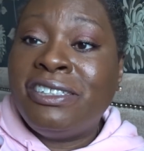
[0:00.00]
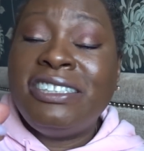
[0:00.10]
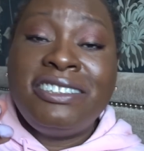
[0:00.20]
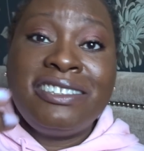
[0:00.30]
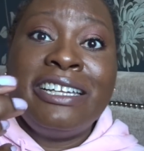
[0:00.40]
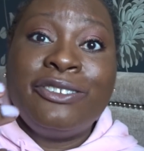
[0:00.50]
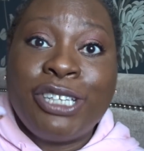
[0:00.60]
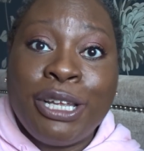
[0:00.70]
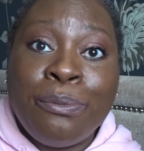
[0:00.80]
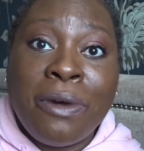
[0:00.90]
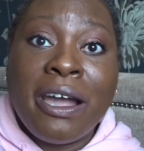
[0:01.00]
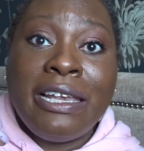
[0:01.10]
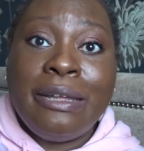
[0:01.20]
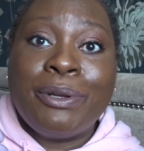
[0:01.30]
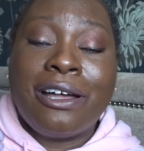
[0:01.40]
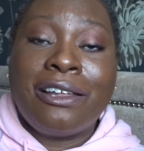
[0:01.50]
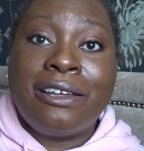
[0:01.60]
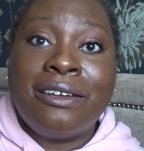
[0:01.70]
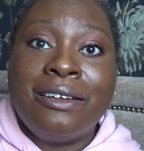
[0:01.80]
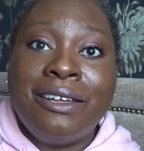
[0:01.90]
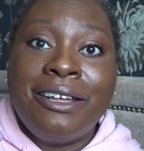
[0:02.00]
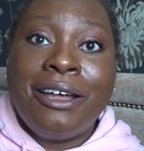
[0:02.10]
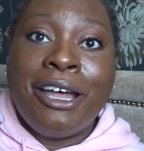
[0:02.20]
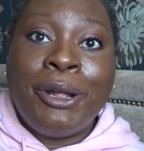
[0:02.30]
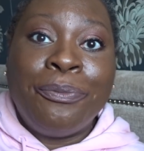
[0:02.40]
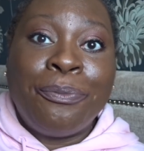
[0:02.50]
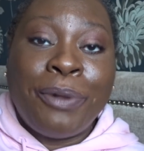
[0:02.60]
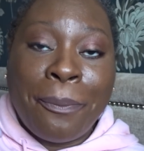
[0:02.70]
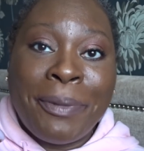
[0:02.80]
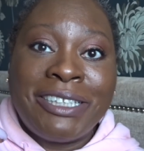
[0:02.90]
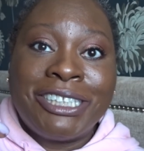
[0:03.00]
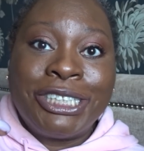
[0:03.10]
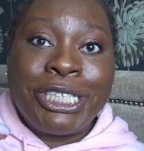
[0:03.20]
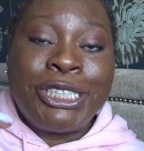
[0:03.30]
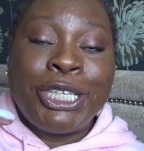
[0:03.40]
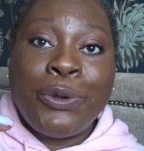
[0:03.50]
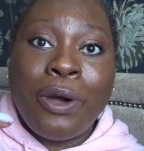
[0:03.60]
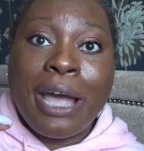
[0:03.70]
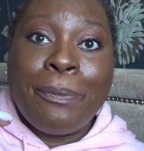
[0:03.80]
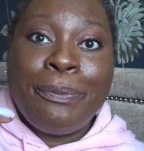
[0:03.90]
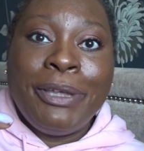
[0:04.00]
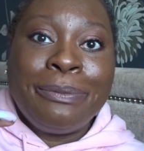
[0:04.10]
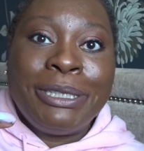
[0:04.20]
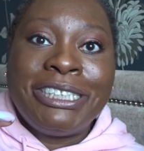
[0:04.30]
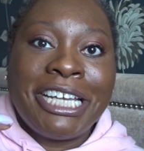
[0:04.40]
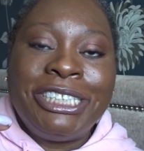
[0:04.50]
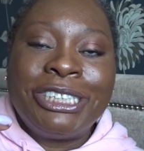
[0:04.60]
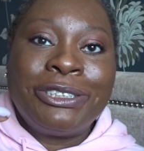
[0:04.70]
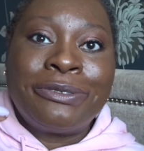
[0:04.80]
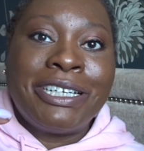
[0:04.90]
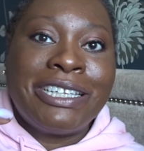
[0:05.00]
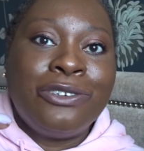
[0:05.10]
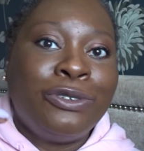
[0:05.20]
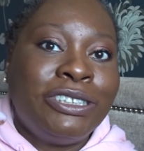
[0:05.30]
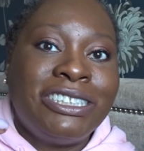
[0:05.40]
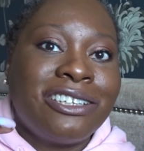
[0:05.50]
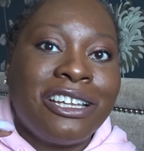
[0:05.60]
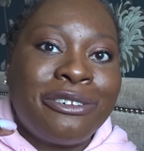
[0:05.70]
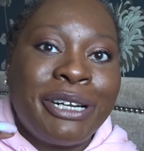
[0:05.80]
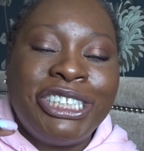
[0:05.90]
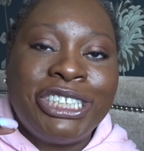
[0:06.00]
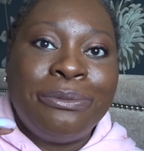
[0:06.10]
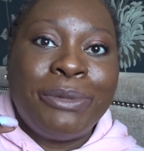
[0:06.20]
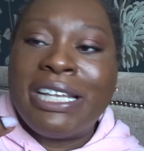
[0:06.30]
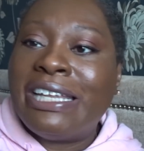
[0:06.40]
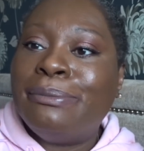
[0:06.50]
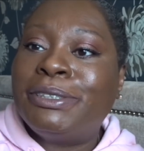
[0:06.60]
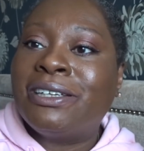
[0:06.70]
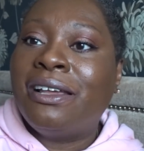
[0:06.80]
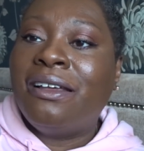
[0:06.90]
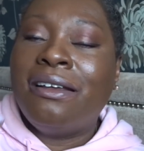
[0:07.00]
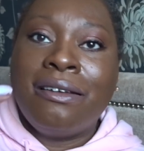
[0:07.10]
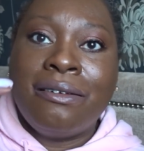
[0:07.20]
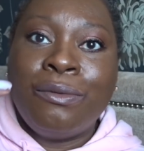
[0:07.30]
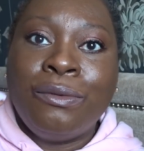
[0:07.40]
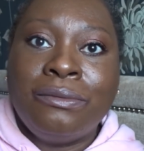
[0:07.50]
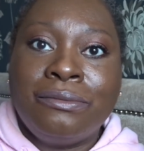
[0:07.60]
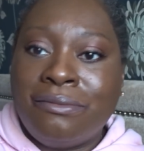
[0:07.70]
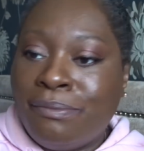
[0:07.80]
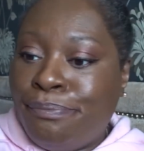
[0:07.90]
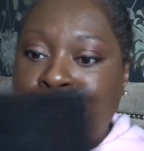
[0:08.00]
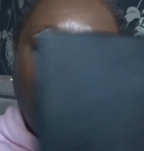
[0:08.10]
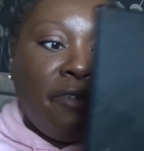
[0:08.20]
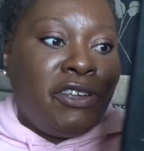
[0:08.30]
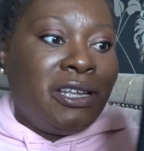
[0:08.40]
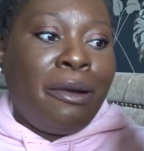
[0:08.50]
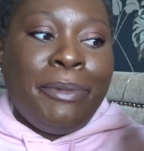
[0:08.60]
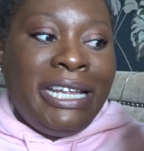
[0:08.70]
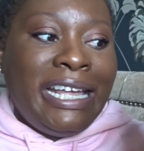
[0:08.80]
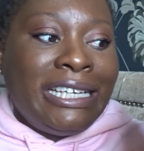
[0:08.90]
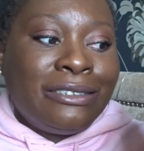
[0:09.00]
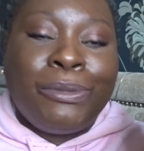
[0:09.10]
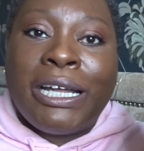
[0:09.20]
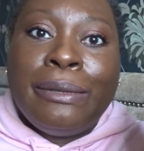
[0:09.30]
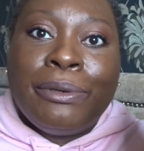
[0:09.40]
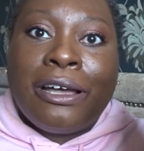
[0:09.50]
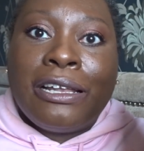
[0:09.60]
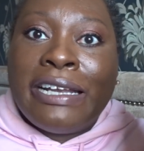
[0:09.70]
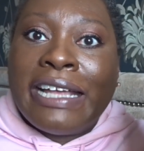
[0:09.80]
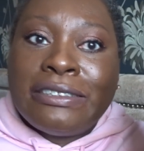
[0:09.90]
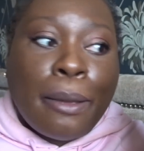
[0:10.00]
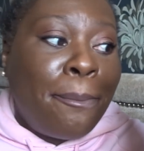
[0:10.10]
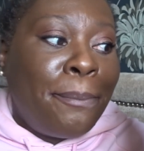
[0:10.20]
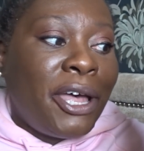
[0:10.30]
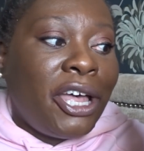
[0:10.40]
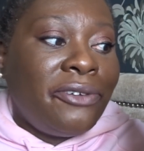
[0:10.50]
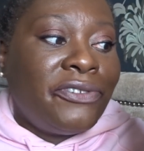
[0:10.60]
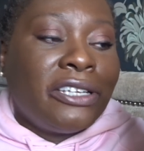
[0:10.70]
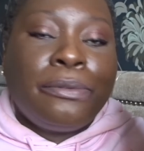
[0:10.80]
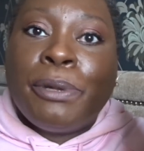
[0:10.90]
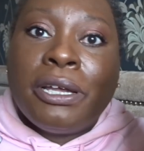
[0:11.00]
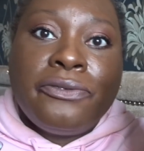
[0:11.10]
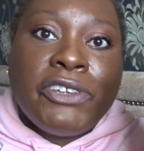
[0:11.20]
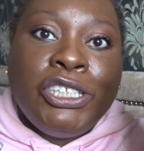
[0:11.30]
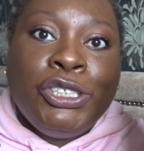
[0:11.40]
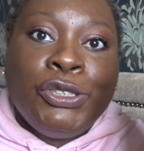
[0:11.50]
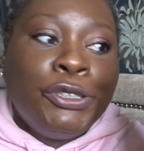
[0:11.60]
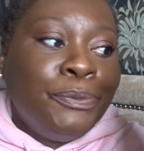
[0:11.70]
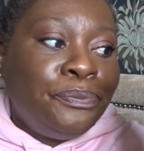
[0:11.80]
this is literally my lip colour, but better, so there's no hyperpigmentation or anything or discoloration in my lips. Perfect. I mean, it is my lip colour, and that's a perfect, perfect nude.